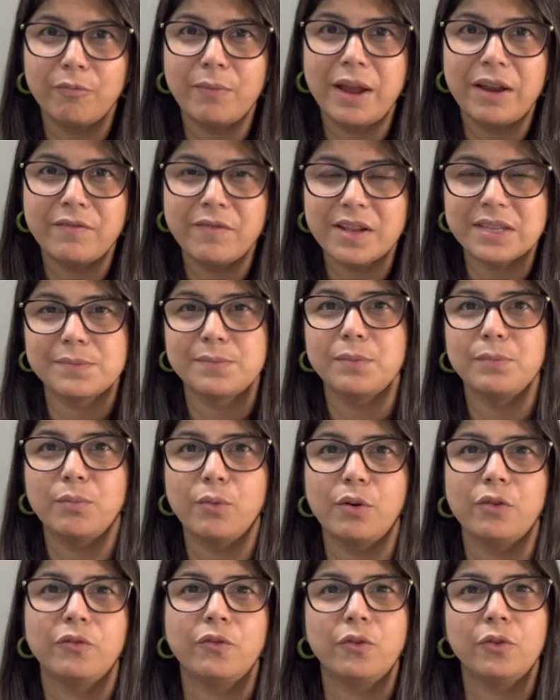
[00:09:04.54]
my investment
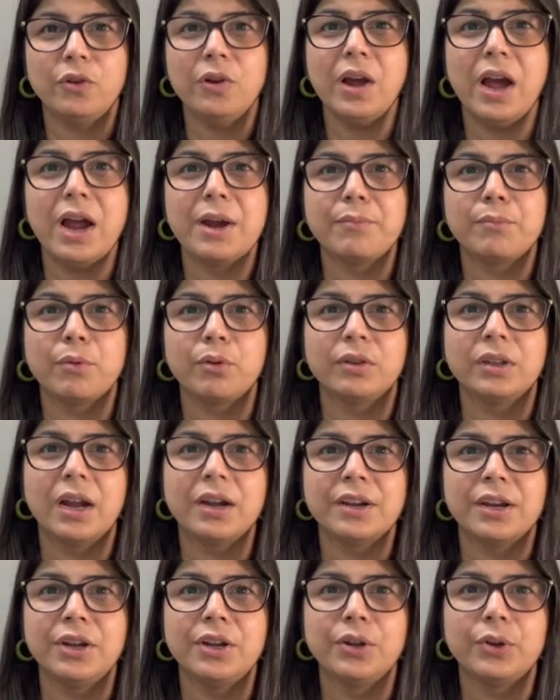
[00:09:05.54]
portfolio and put
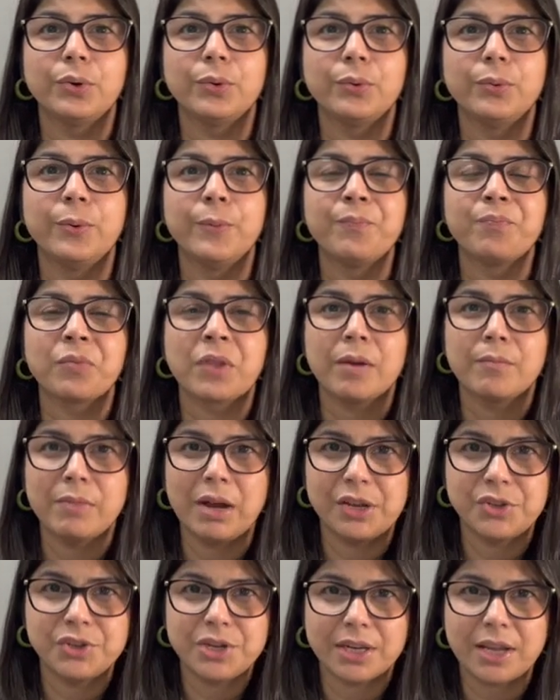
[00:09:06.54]
that into
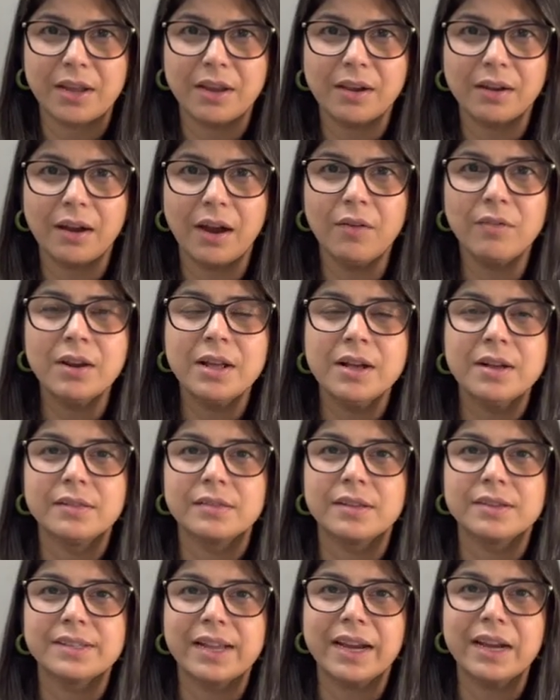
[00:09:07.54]
my checking account
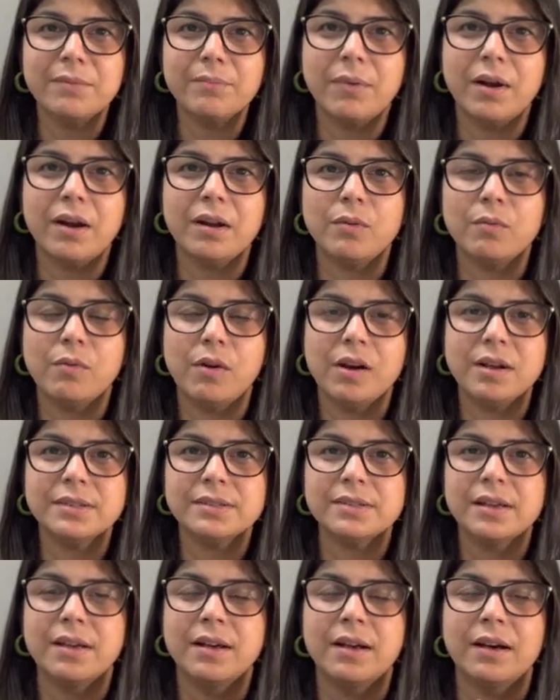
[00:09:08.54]
the second part
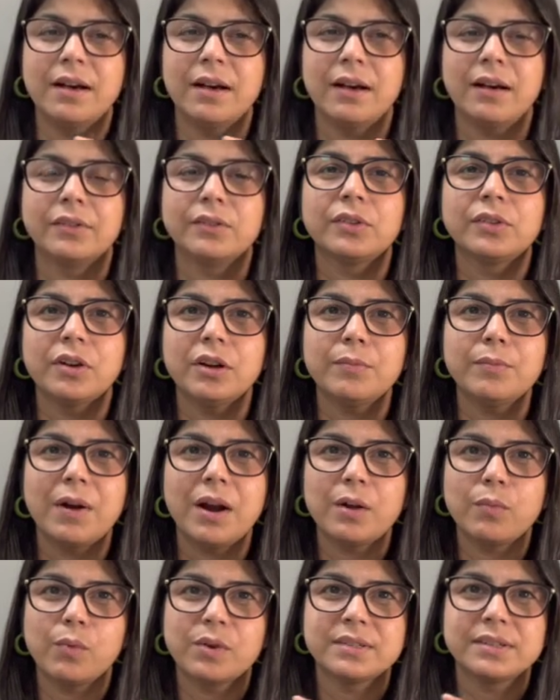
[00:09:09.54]
was uh, the third
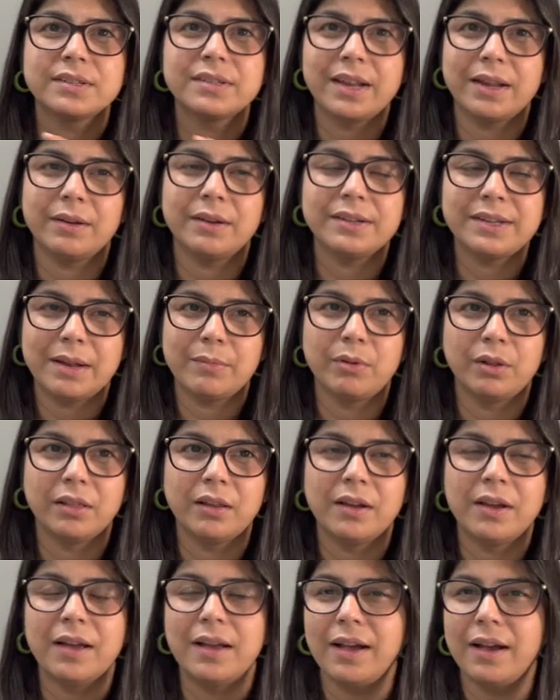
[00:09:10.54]
part was a table
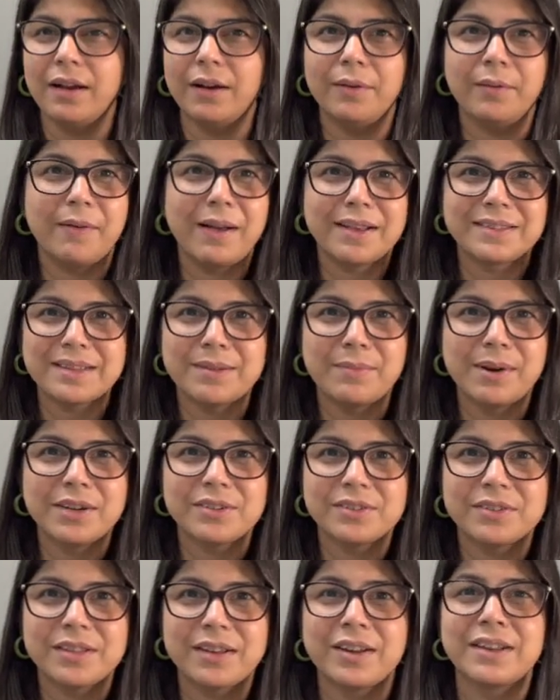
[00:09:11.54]
uh, as i
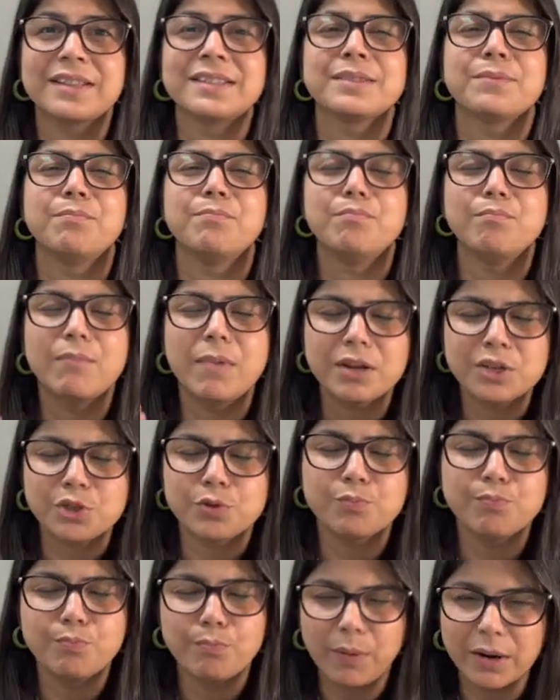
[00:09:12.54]
mentioned that it's
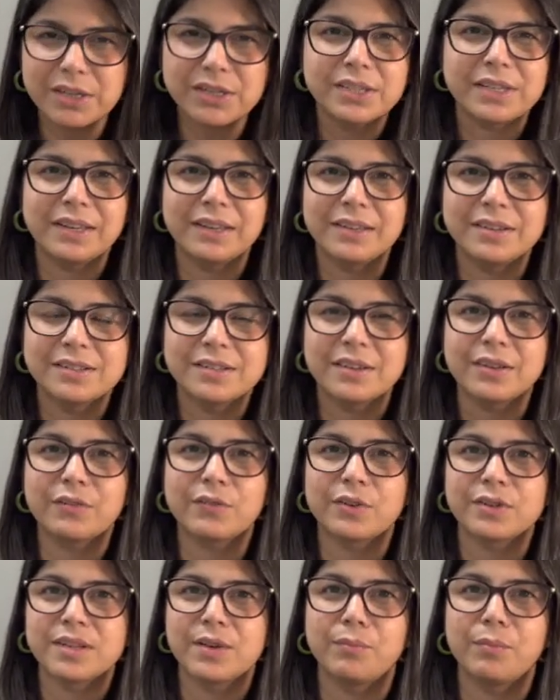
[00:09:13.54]
much much easier
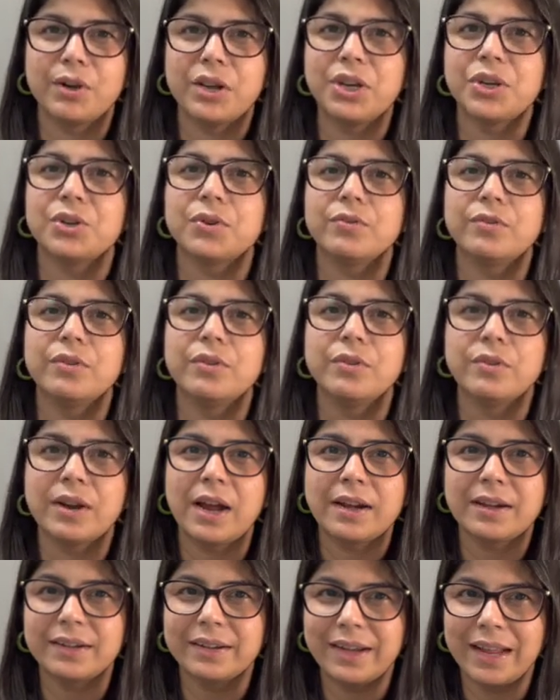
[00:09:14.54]
for somebody to look
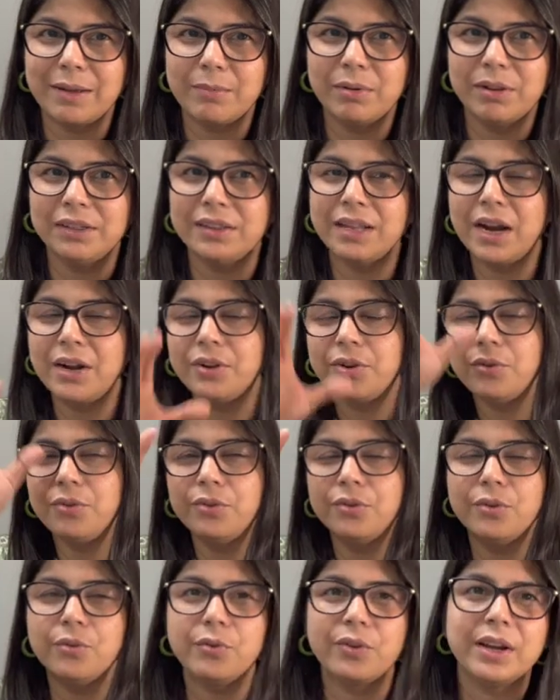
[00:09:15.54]
at a table than to
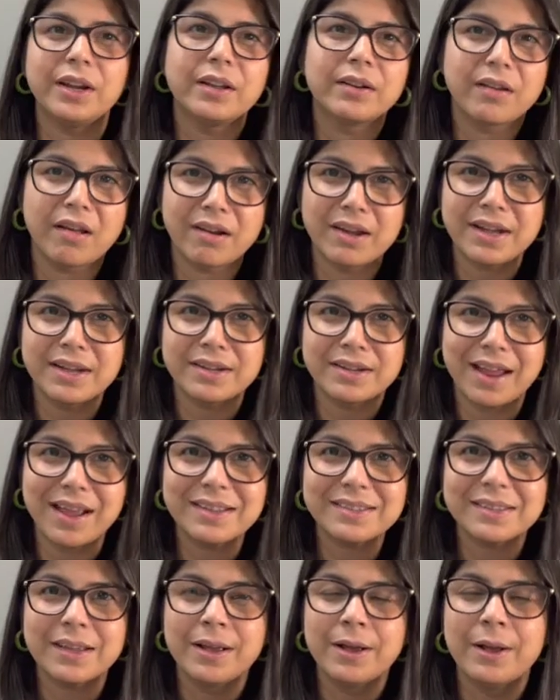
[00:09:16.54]
you know read a running
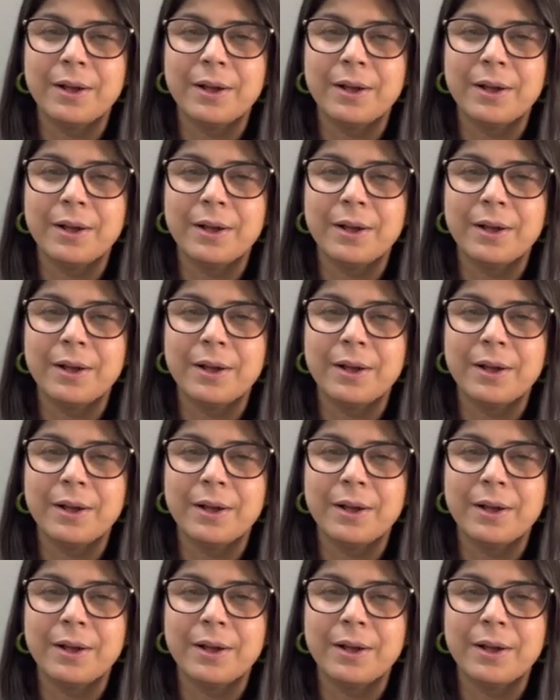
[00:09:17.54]
text